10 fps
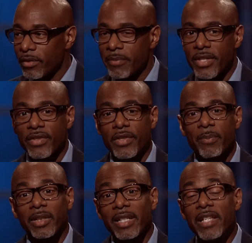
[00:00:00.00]
business
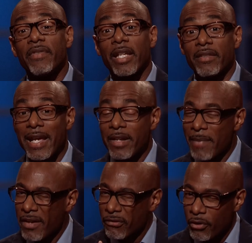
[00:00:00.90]
believing that in
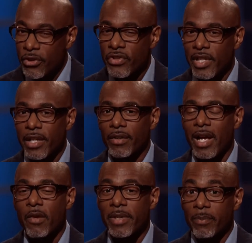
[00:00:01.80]
my first year
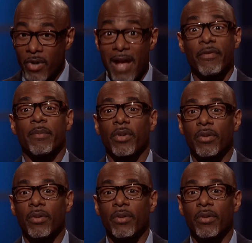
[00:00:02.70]
I'll be profitable.